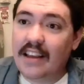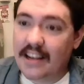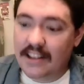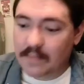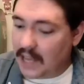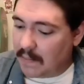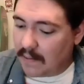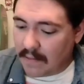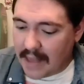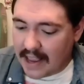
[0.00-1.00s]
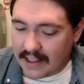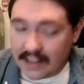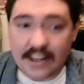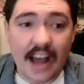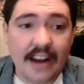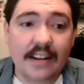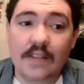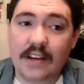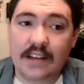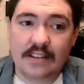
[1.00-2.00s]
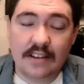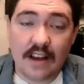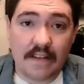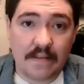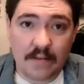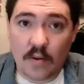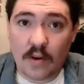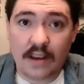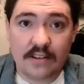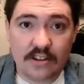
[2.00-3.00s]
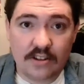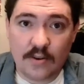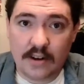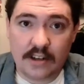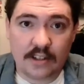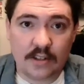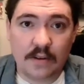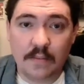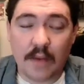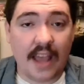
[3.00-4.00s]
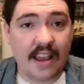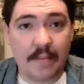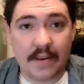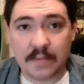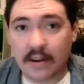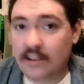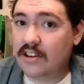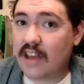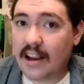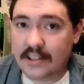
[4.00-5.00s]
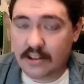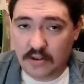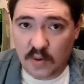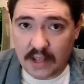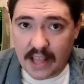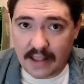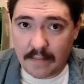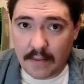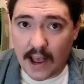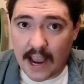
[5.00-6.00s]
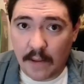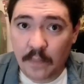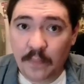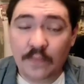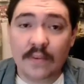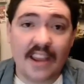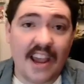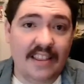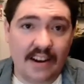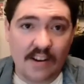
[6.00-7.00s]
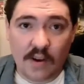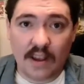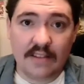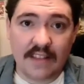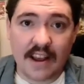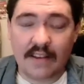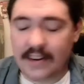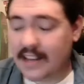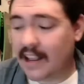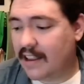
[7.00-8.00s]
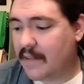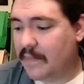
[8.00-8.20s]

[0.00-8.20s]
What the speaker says: People make entire livings off of going to stores, buying up as much stock as the store will let them buy, and then going online and reselling them.